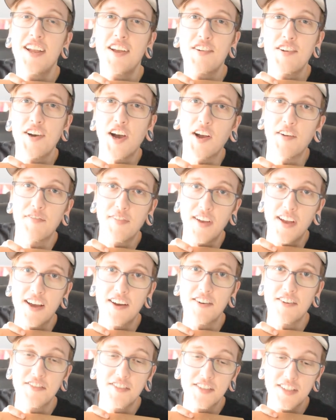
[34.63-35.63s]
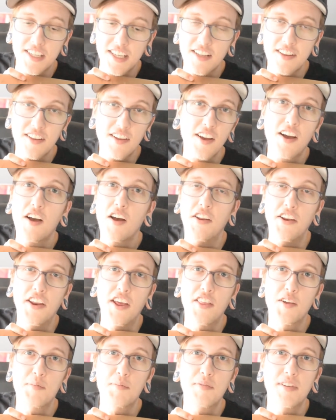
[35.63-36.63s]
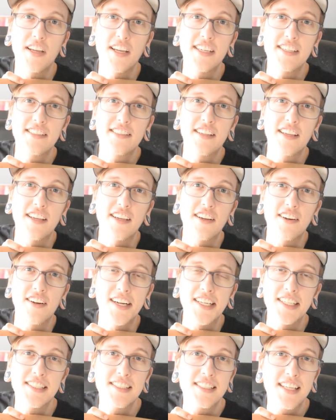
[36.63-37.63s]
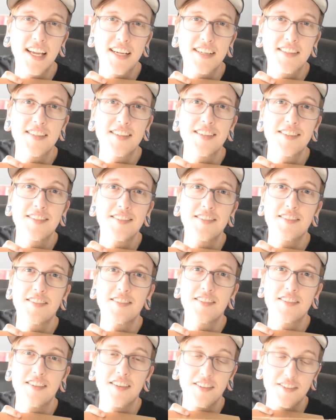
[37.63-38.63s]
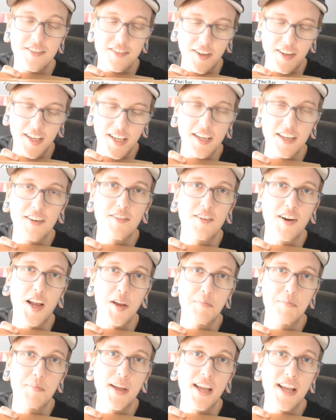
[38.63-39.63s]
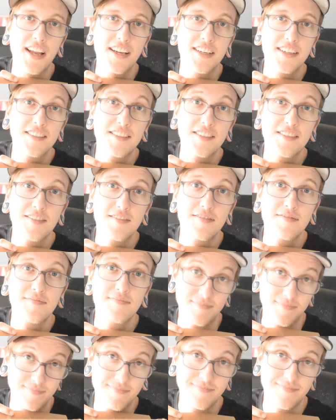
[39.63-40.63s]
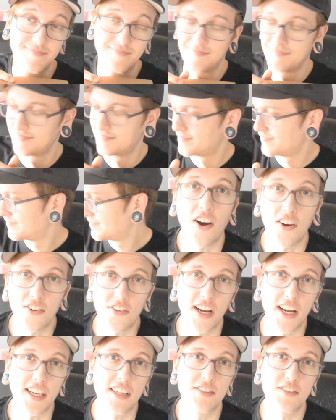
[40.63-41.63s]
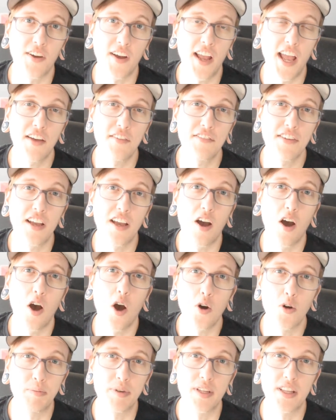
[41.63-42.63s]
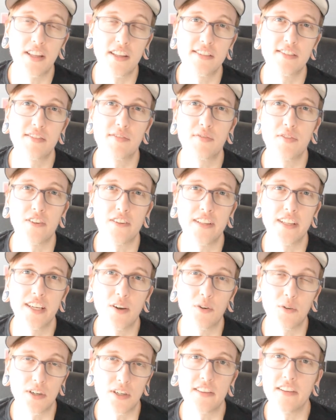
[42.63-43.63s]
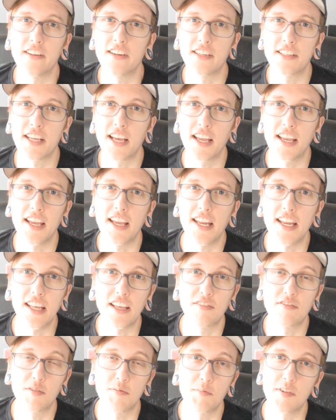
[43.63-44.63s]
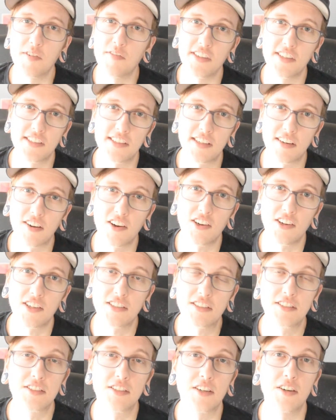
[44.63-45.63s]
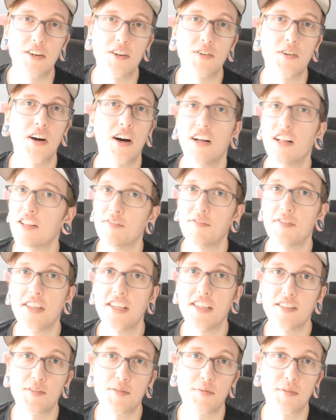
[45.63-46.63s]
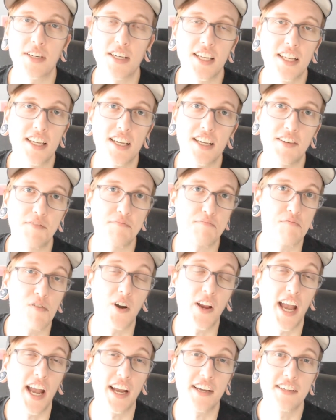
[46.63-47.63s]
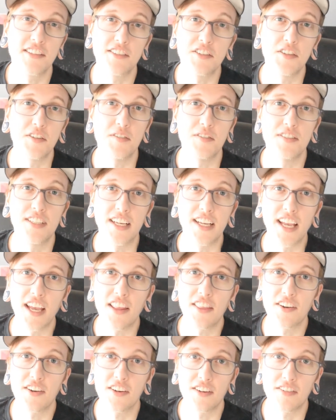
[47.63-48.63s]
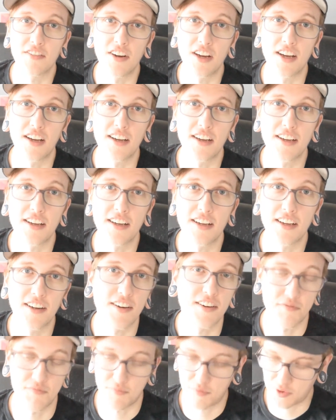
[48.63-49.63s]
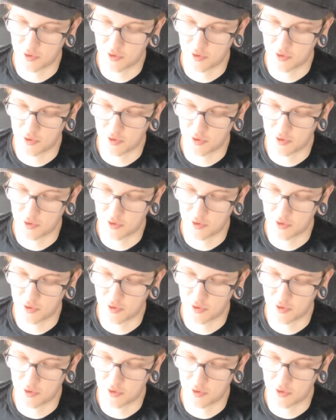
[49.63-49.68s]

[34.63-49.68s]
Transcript: I found another place here in Texas to get grab bags. Alright, so I haven't opened this fully or looked at any of the movies at all, so all of these we're gonna react to together for the